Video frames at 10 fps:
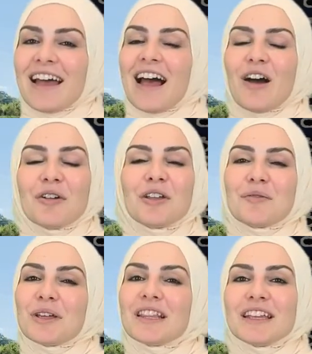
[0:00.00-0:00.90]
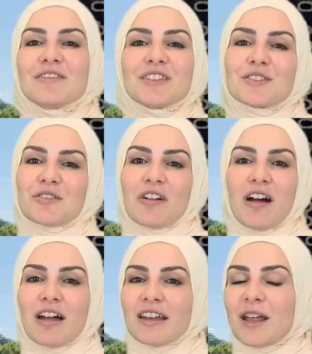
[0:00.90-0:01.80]
How can we leave this
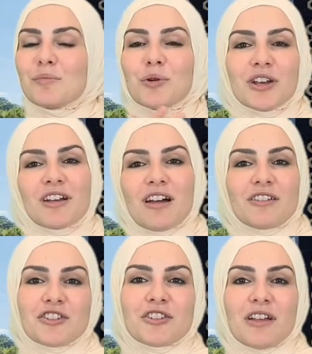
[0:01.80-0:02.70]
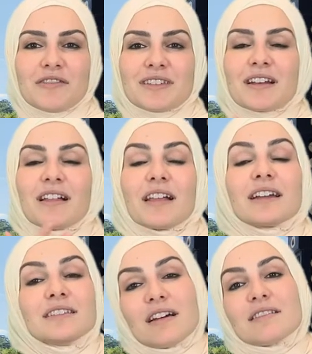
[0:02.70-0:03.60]
Quran and put it on our shelves to
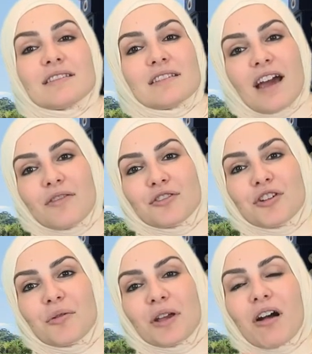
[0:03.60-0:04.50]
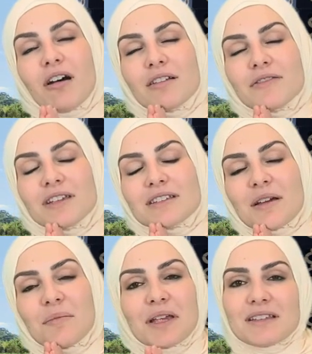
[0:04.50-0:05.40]
collect dust after knowing all of these
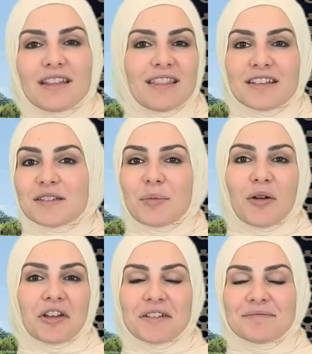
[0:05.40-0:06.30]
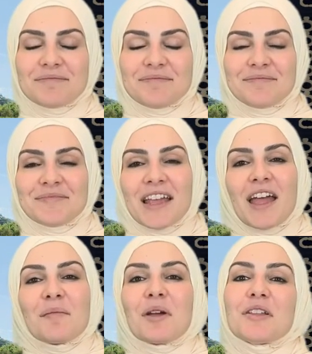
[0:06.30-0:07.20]
amazing things about it?
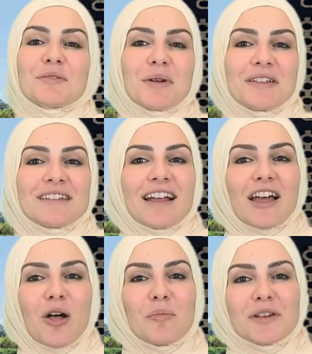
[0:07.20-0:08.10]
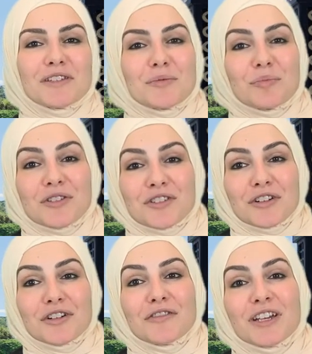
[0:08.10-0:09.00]
May Allah subhanahu wa ta'ala help us to
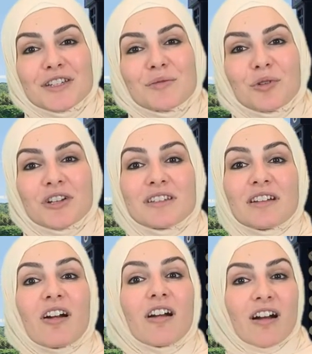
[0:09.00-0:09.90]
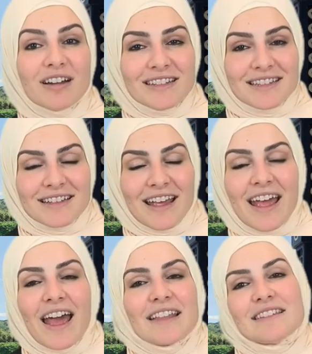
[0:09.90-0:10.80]
preserve His words in our hearts
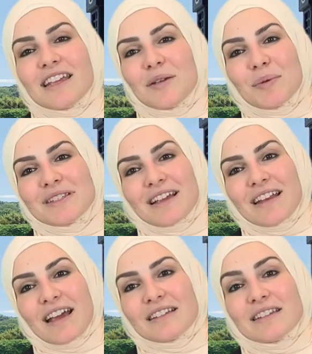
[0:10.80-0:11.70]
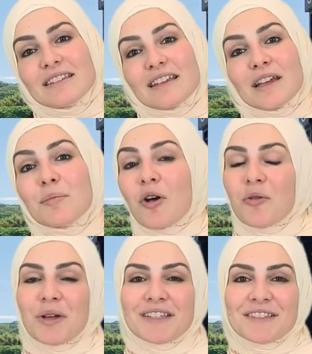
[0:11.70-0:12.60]
and to keep us connected to Him
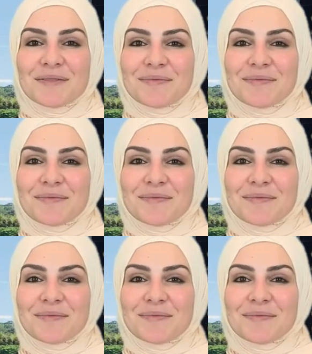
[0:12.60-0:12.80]
always.